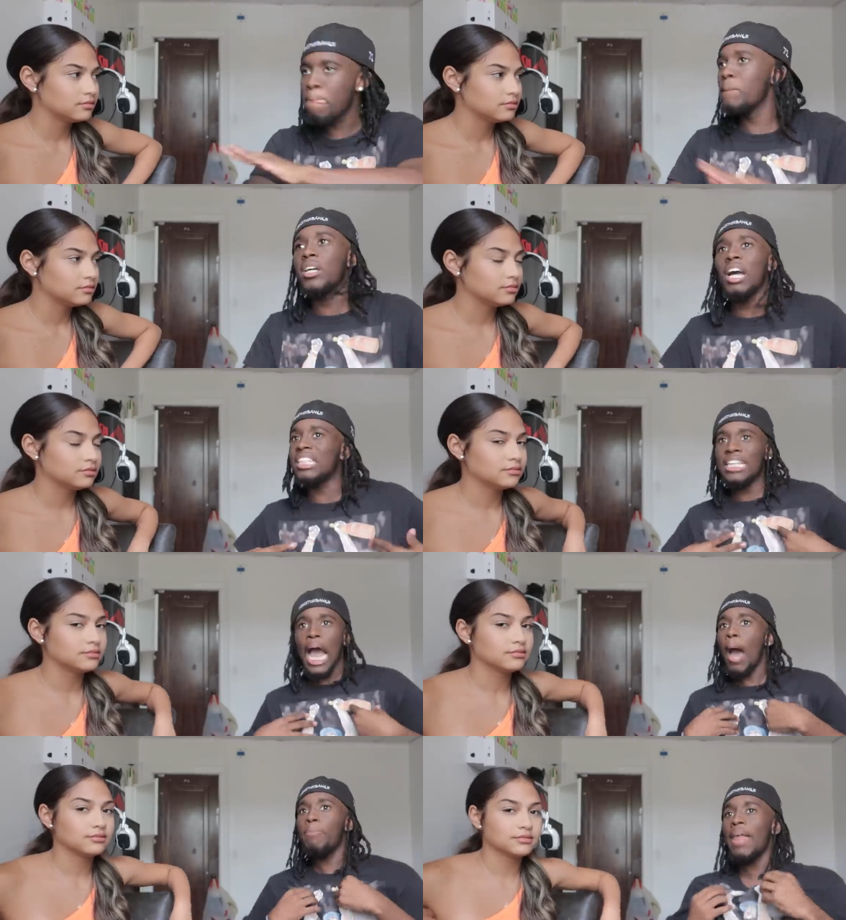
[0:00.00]
Speaker 1: Because
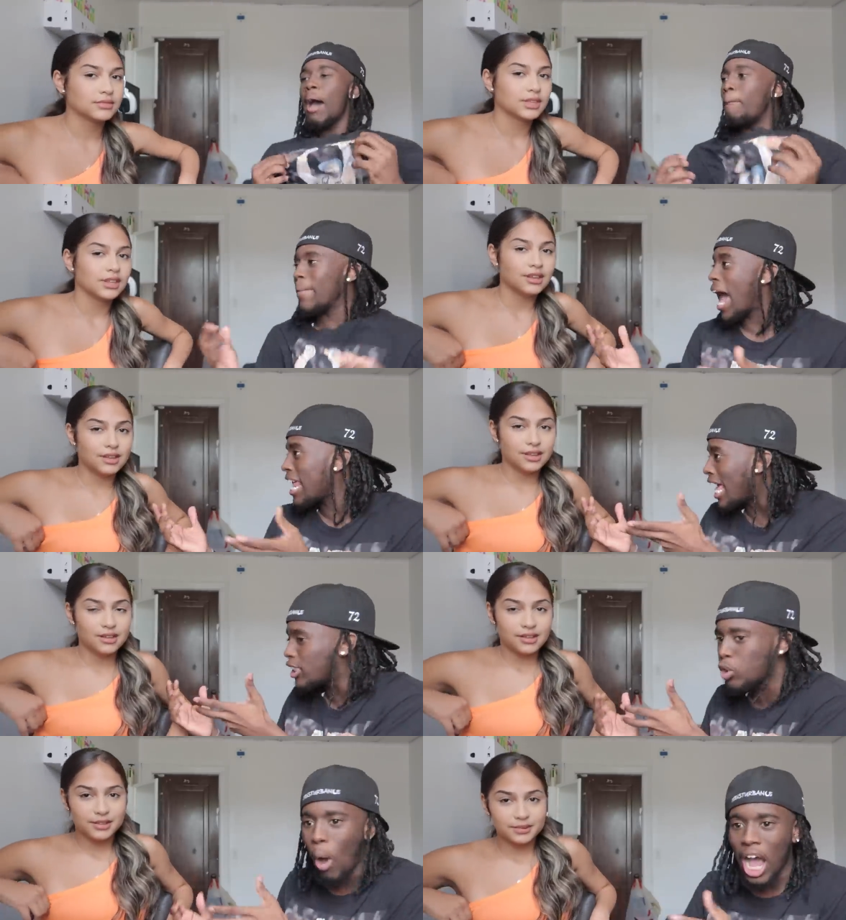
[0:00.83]
I'm not mad
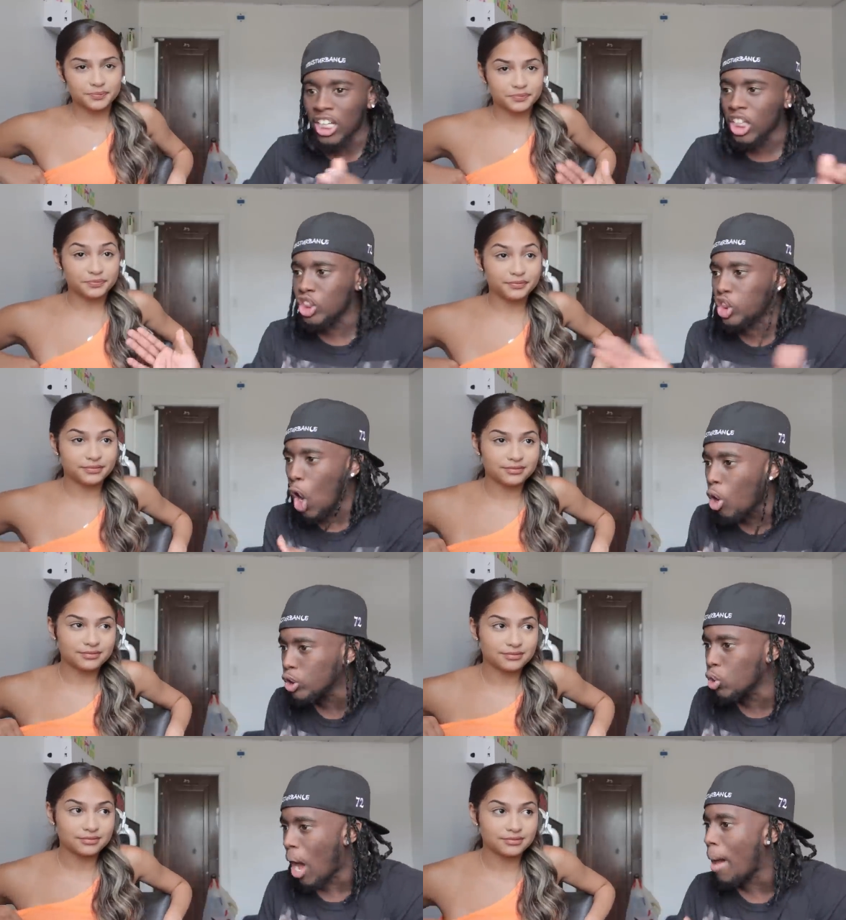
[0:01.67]
at you. I done
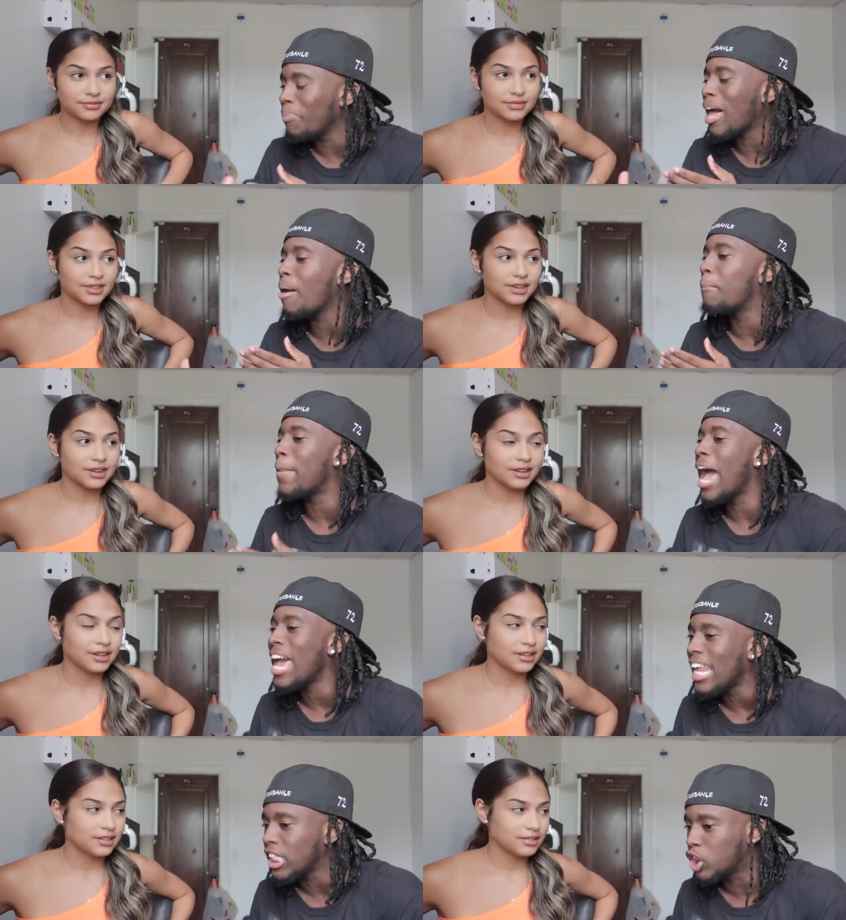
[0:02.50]
told you. I'm not
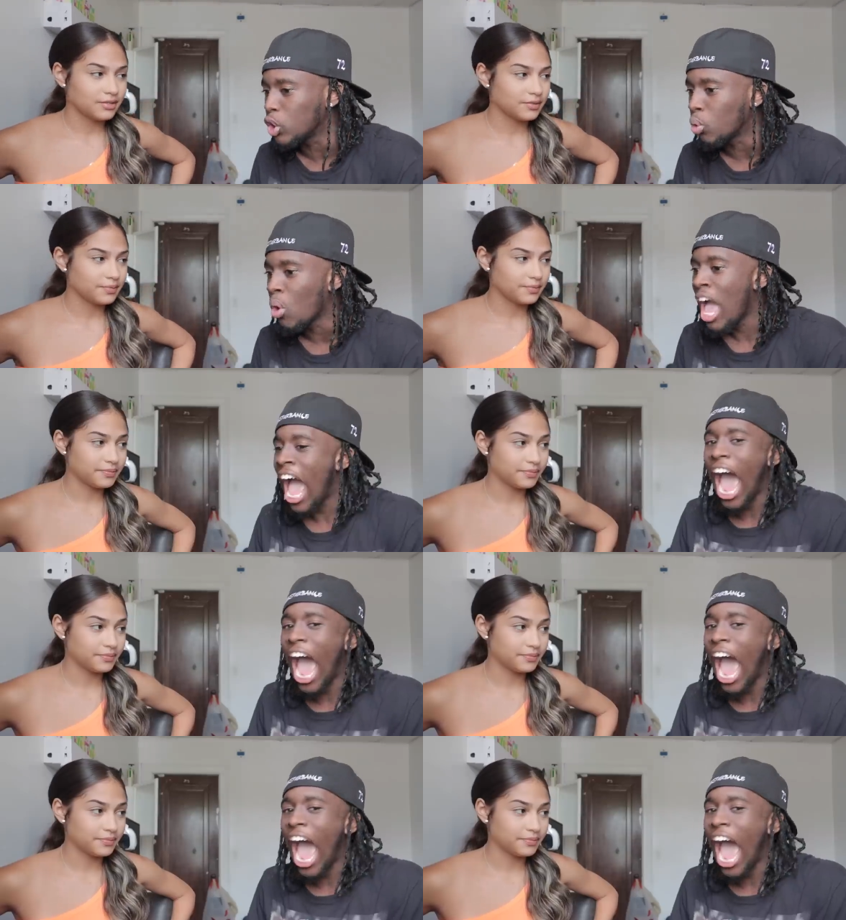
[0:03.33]
mad at you.